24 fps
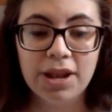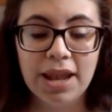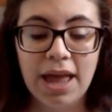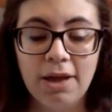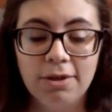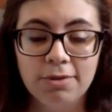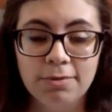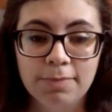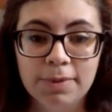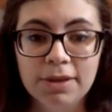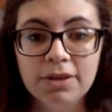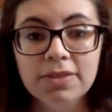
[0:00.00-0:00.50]

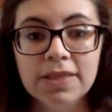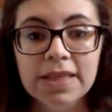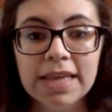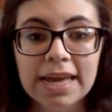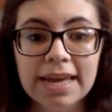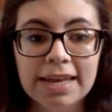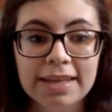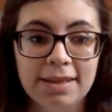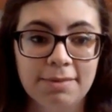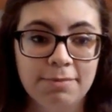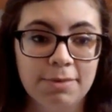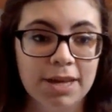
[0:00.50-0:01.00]
loud
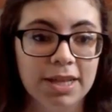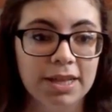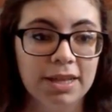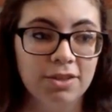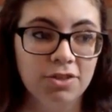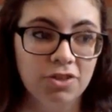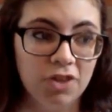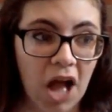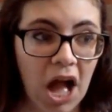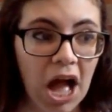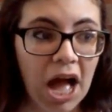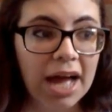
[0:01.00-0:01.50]
music and I'm gonna
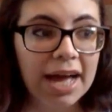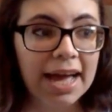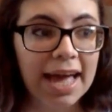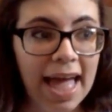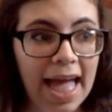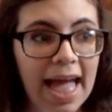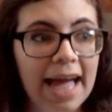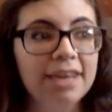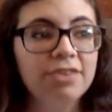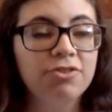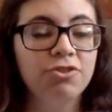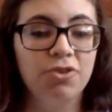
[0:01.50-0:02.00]
talk
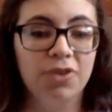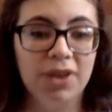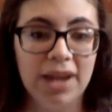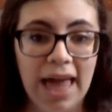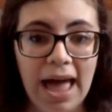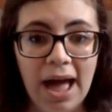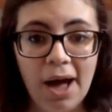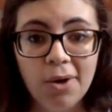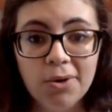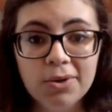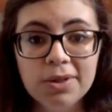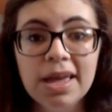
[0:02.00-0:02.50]
extra
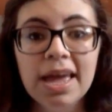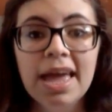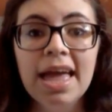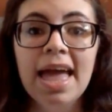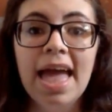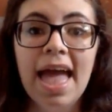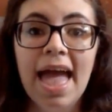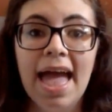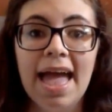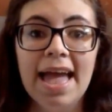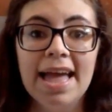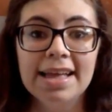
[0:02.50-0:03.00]
loud
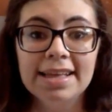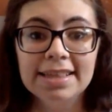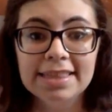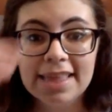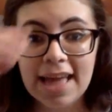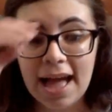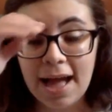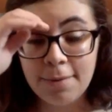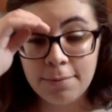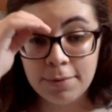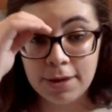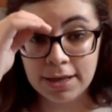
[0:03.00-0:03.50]
and
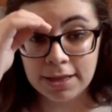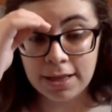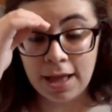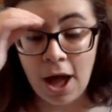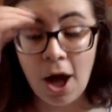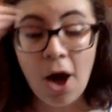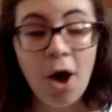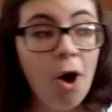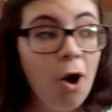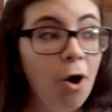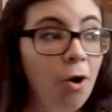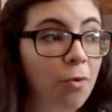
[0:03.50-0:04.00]
I'm gonna
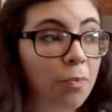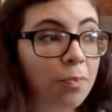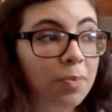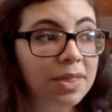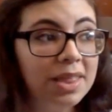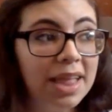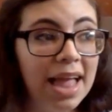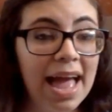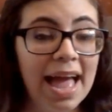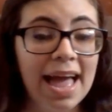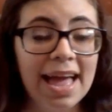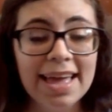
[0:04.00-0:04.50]
hope
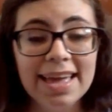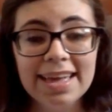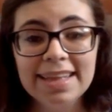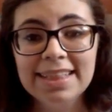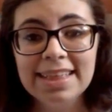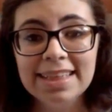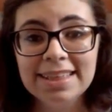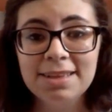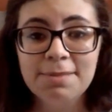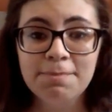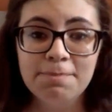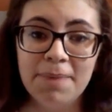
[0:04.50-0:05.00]
that it
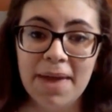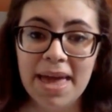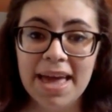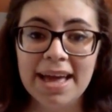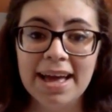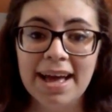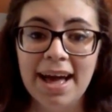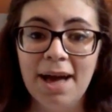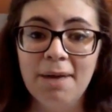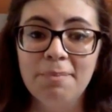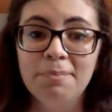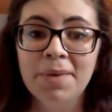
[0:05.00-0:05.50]
doesn't
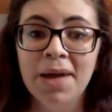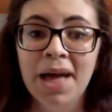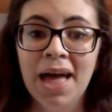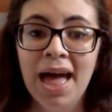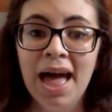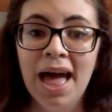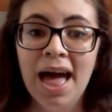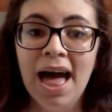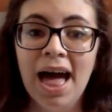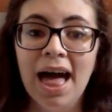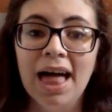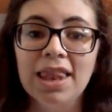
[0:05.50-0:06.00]
pick up
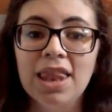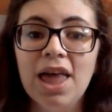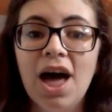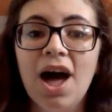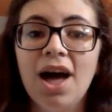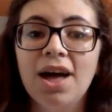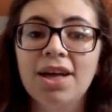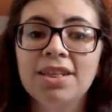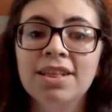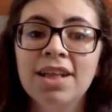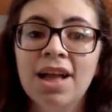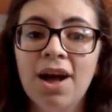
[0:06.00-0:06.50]
a
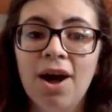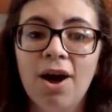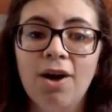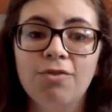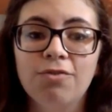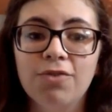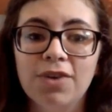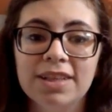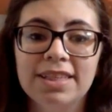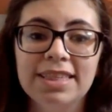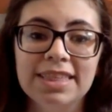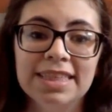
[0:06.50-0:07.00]
lot of
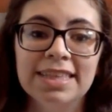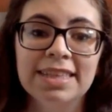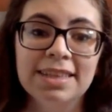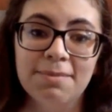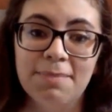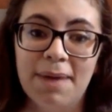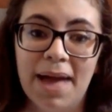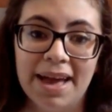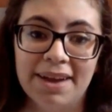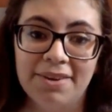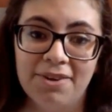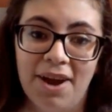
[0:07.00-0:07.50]
what's in the
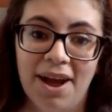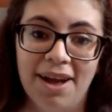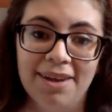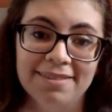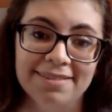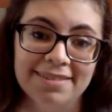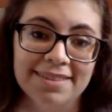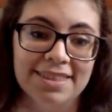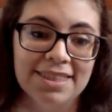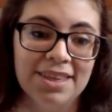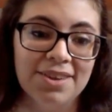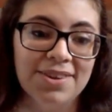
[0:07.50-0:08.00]

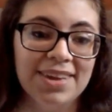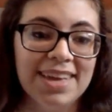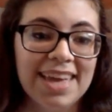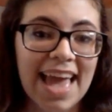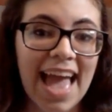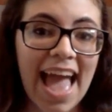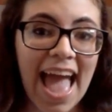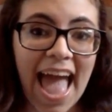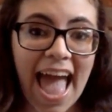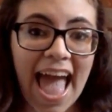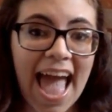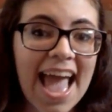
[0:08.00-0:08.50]
background. So
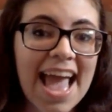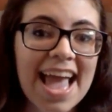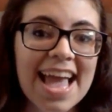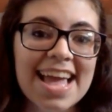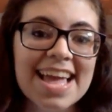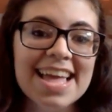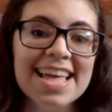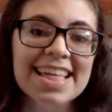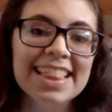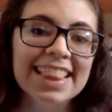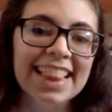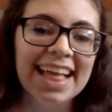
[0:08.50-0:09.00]

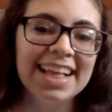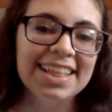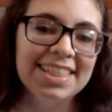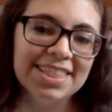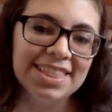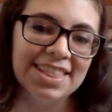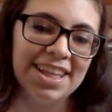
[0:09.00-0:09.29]
yay! Let's